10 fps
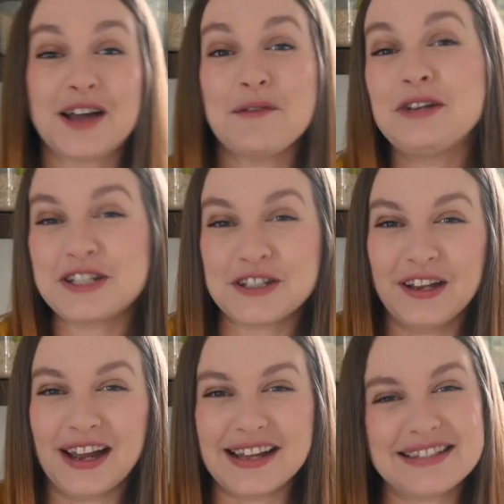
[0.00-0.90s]
I'm going to show
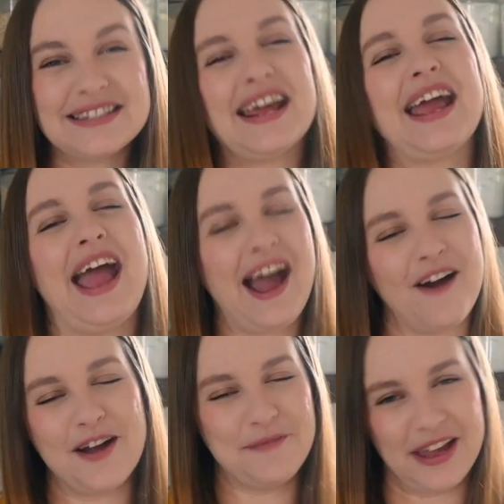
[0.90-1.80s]
you guys today
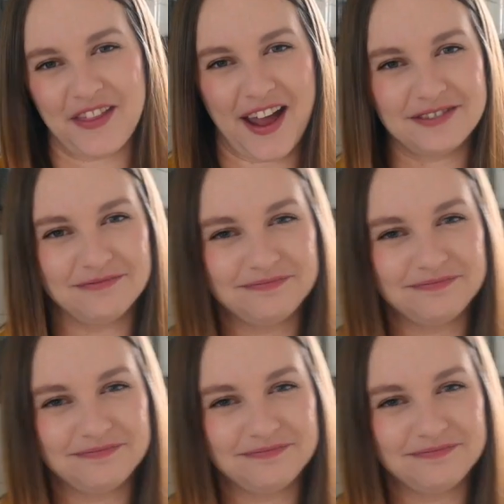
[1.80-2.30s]
how I make that.